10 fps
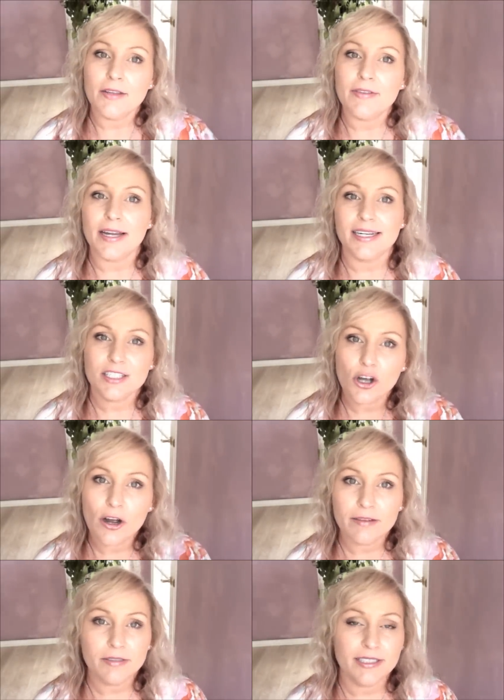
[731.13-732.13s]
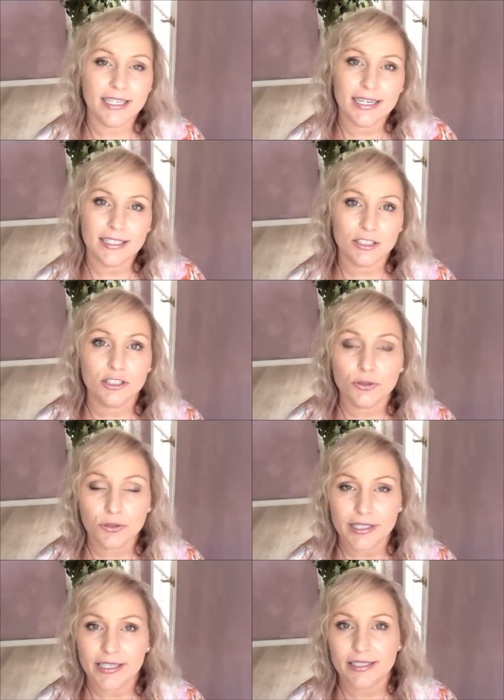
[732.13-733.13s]
that it's time to tell our
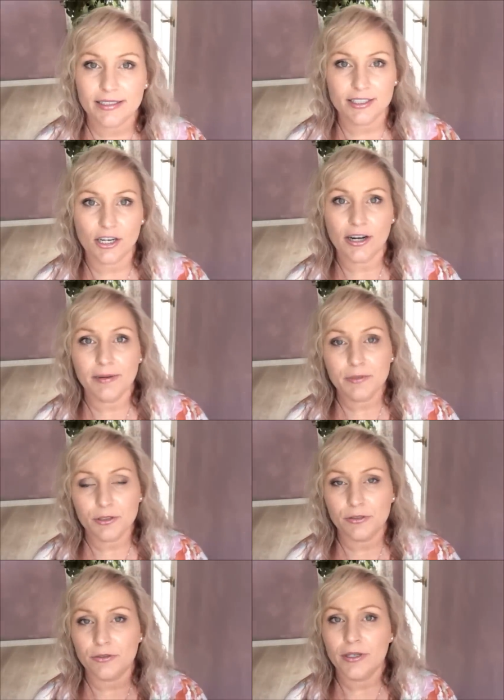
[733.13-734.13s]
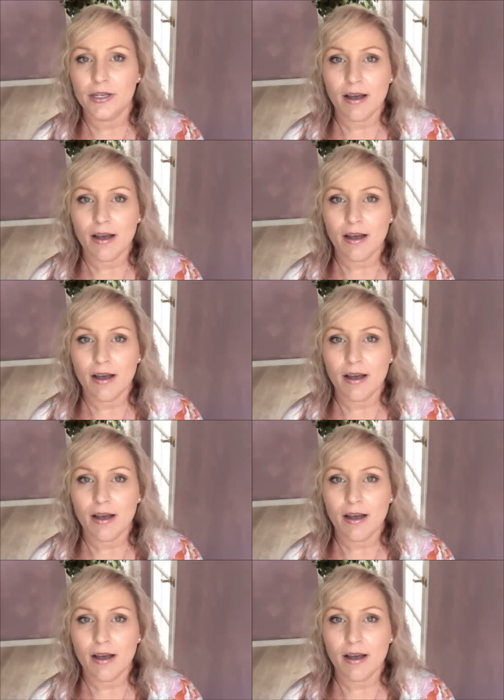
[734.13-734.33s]
story. It's time to